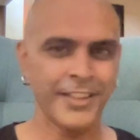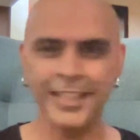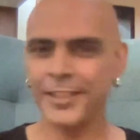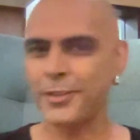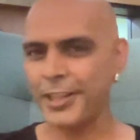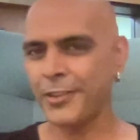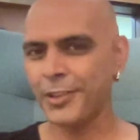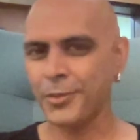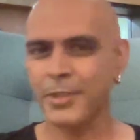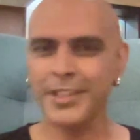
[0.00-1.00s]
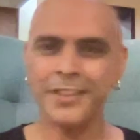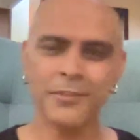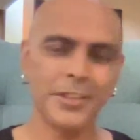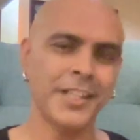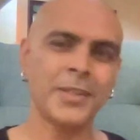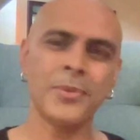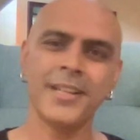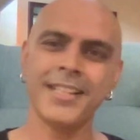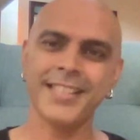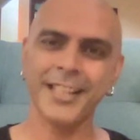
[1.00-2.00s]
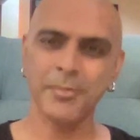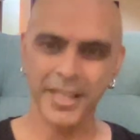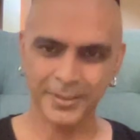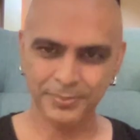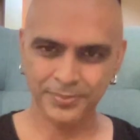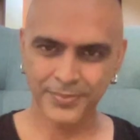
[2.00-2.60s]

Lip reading: ready to take on the world, worldly wise young men.